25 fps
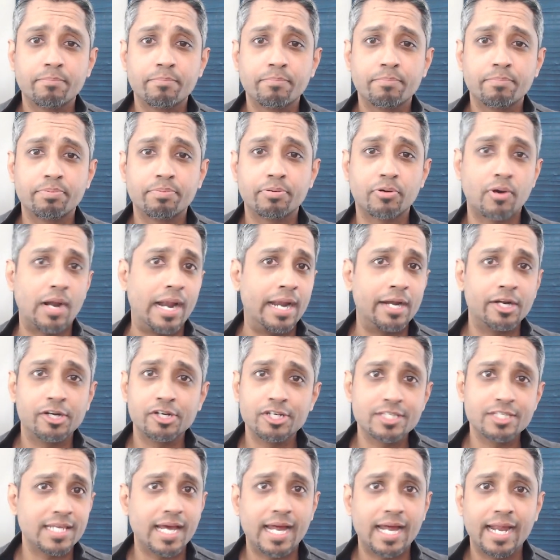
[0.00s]

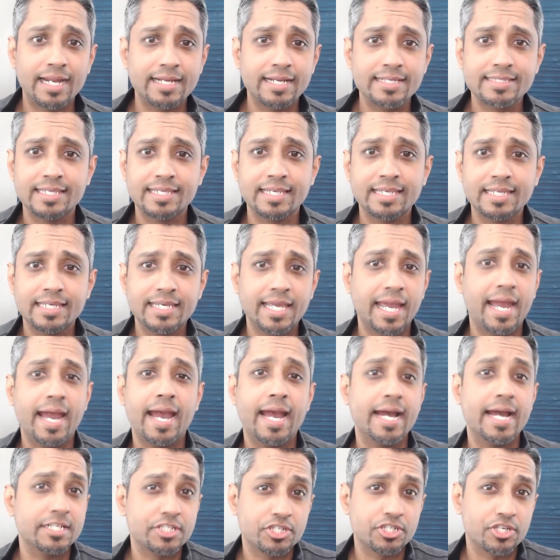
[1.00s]
prioritizing
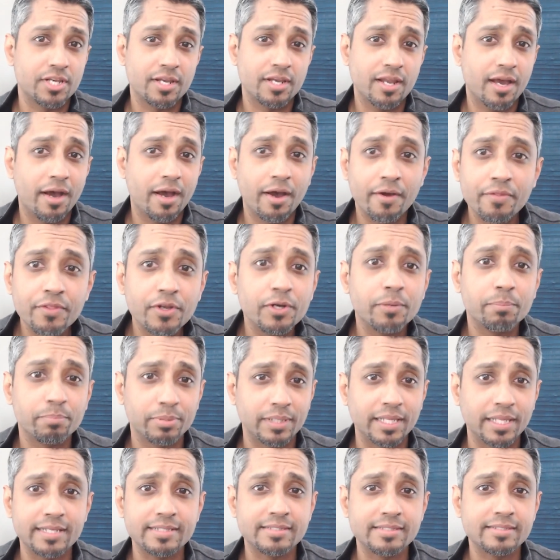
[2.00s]
cash in other
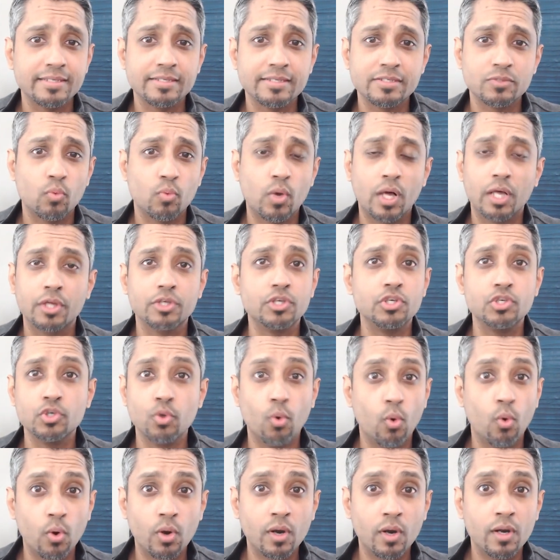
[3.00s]
places while
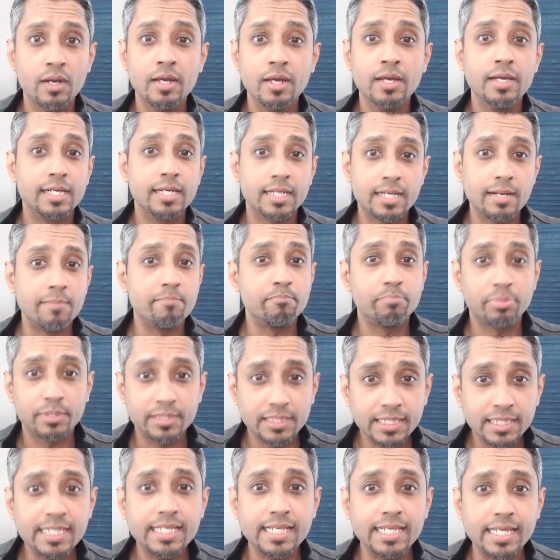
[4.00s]
you're
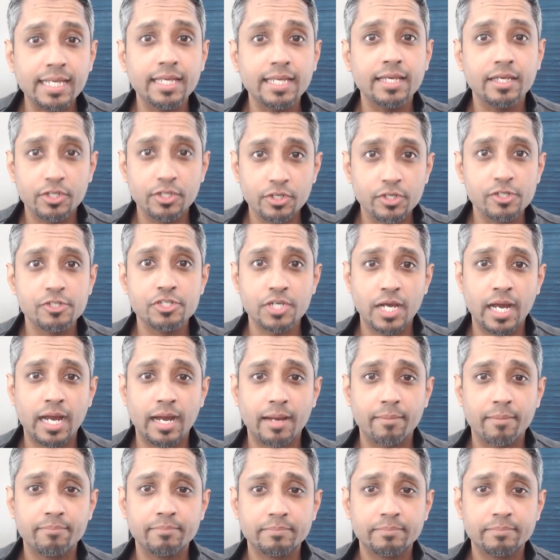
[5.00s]
completing your job.